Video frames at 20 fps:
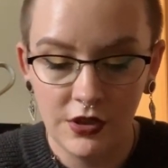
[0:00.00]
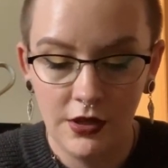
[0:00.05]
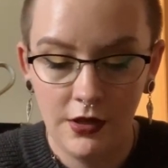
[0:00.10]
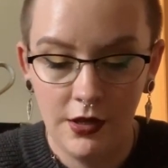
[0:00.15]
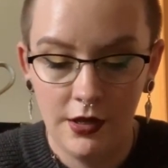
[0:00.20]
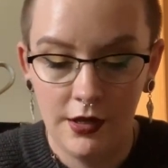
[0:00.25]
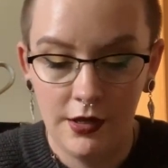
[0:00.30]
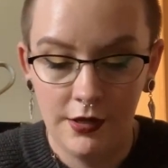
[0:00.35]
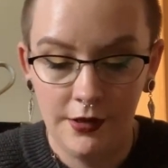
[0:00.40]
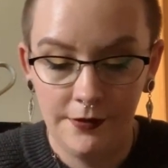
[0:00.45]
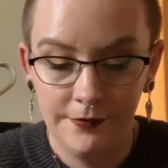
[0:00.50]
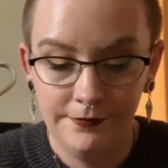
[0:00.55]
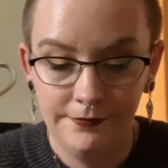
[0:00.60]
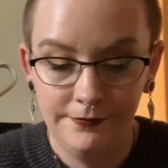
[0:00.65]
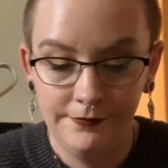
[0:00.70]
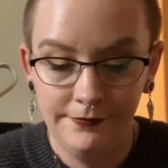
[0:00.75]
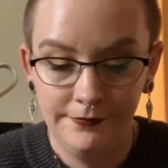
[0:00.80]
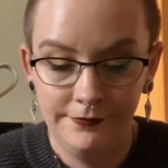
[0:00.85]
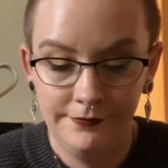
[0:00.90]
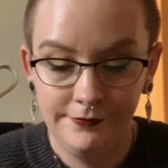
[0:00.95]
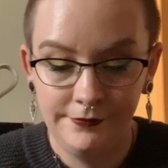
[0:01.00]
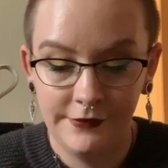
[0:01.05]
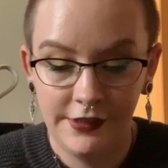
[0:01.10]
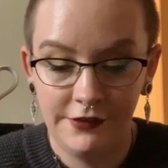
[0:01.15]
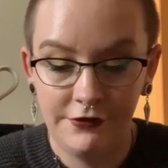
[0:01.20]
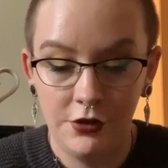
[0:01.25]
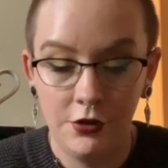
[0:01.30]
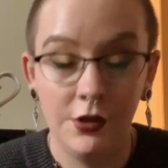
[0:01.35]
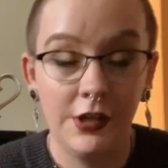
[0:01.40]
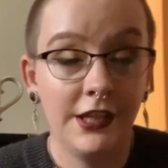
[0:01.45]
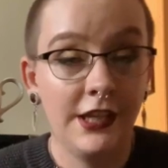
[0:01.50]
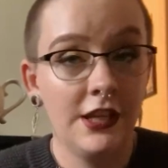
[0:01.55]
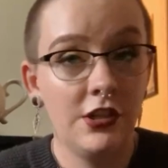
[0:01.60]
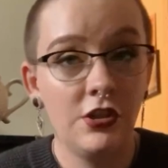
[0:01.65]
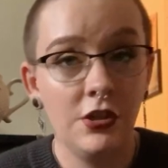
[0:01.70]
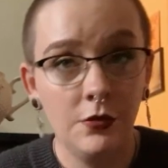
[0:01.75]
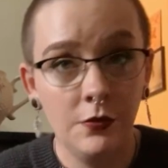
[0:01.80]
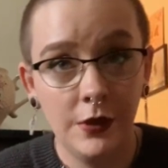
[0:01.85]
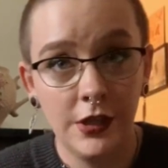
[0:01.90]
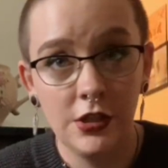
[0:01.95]
um, if you're a
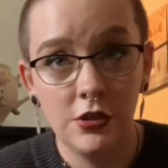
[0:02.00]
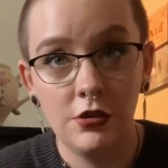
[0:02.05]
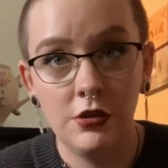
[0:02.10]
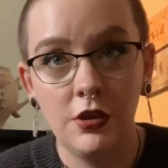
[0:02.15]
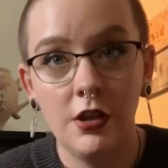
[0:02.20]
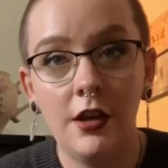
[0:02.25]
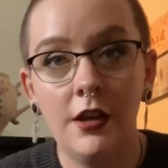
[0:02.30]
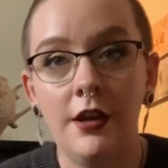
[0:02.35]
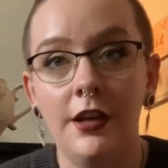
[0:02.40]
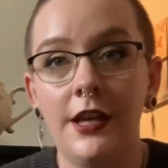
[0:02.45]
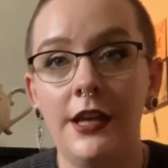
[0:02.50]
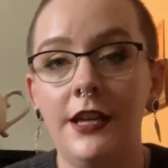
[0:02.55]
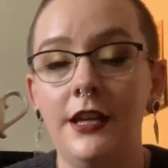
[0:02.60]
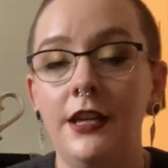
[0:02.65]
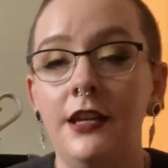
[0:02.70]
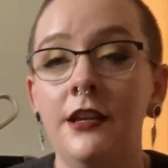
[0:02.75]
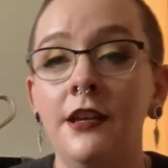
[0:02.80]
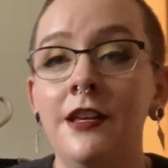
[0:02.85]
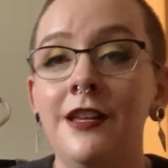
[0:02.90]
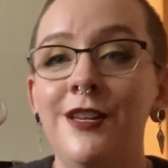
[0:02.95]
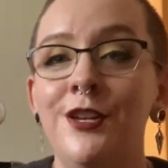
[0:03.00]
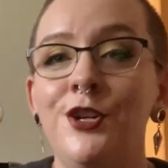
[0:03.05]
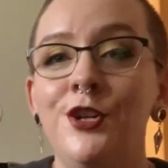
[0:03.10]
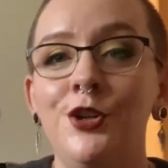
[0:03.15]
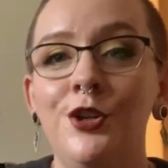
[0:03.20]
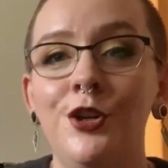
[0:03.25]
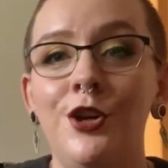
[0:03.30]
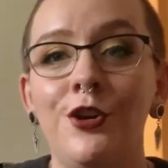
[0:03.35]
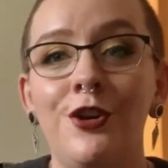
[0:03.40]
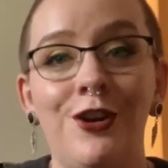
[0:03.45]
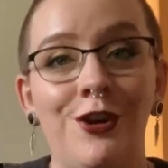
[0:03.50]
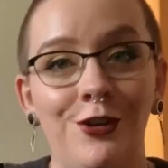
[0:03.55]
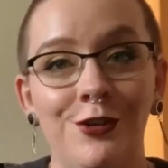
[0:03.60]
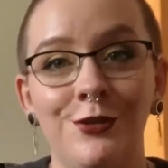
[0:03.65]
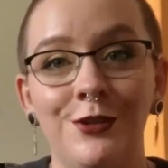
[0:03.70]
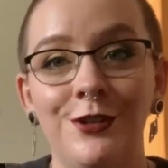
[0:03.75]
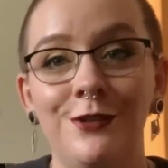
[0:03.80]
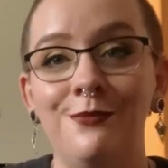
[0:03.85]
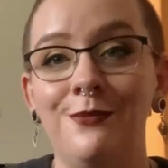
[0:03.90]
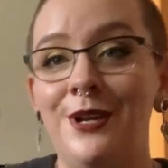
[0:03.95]
kitchen witch, a
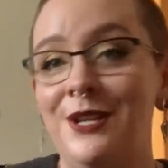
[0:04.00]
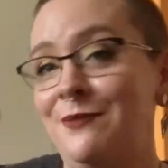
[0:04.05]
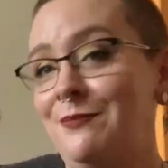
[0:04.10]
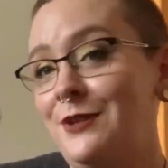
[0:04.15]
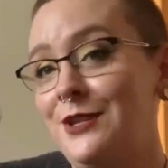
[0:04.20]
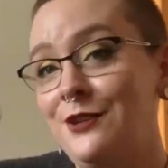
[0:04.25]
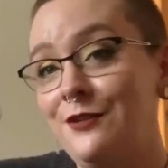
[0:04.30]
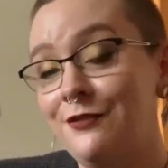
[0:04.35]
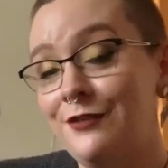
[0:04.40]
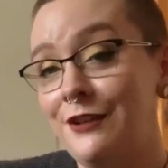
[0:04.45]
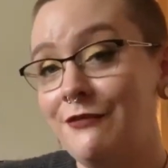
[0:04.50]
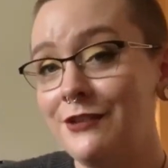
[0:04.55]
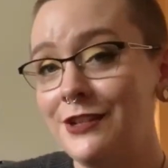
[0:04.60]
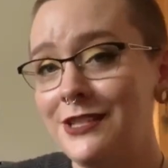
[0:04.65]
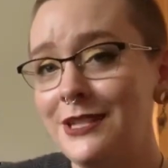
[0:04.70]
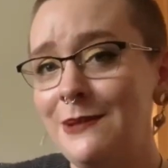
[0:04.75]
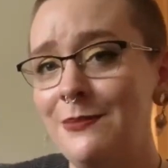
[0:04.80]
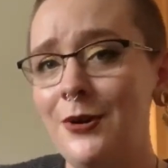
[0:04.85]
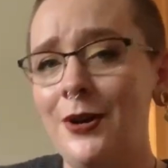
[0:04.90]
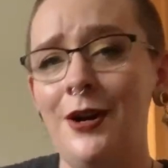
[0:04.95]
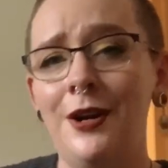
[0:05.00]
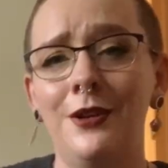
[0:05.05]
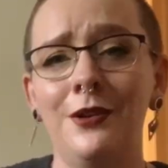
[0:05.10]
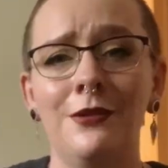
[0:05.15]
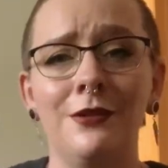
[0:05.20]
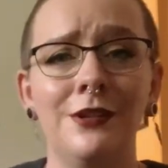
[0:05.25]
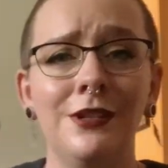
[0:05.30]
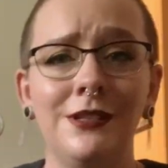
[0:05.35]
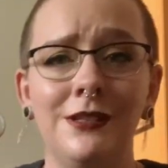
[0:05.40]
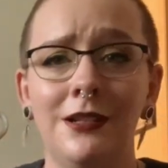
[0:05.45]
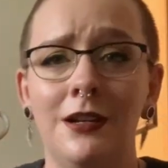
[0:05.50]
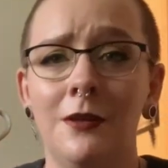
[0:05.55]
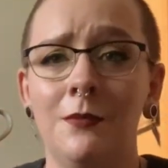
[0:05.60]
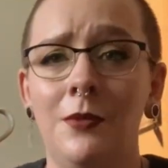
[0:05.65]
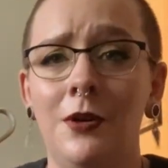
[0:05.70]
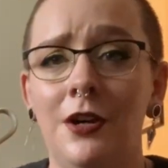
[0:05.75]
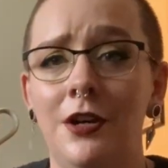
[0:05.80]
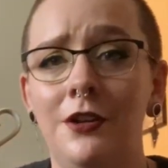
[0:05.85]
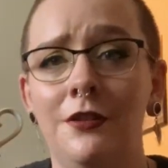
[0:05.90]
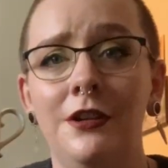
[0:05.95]
cauldron might be your favorite teapot or a stock
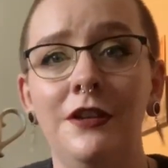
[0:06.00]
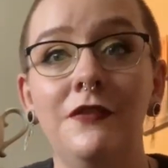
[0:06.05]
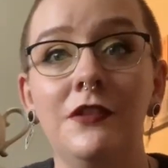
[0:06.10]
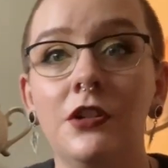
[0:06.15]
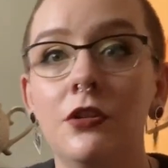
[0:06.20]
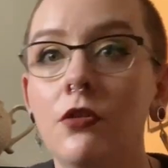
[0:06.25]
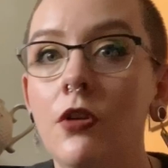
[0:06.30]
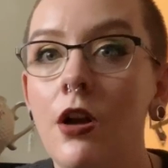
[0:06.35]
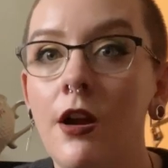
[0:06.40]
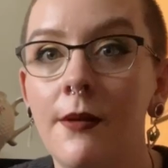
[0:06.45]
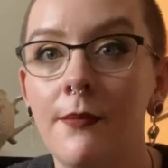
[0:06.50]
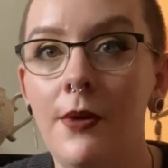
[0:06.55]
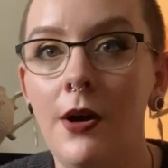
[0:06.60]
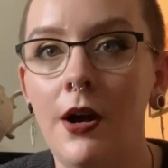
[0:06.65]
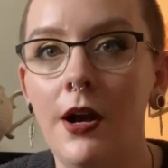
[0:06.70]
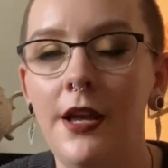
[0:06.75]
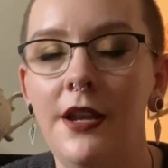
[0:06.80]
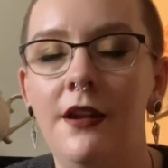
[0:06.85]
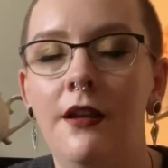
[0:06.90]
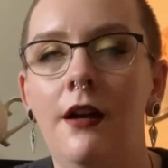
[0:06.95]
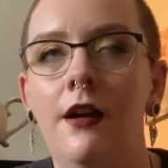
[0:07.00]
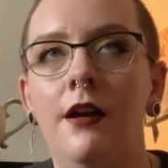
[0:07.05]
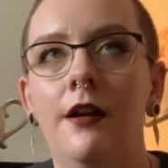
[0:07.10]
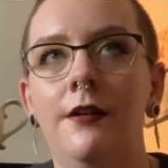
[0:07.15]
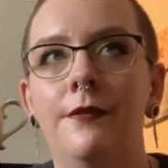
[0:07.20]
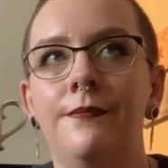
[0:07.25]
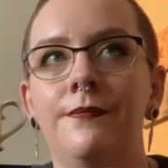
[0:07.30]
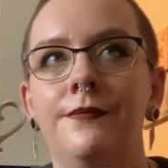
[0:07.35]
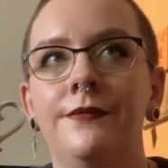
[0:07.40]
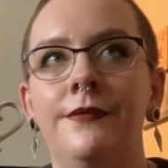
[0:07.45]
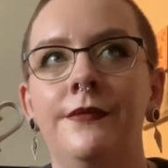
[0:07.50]
pot or even a crock pot. Um,